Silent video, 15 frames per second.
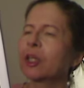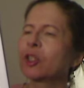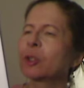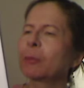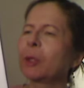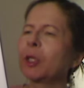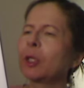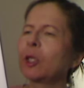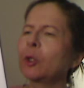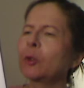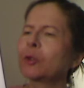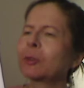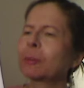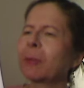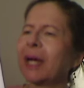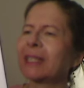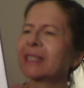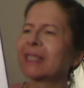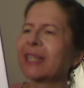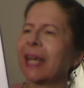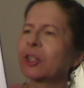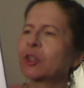to pollute my
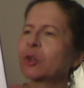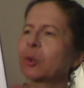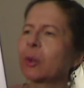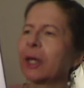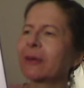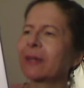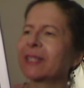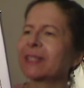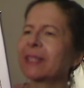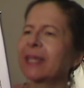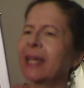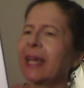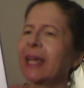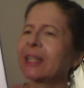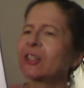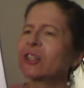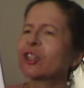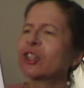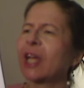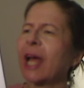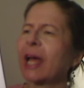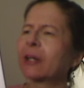sanctuaries and
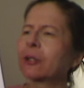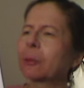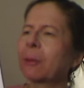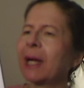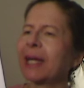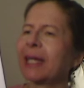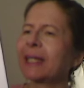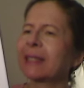shatter my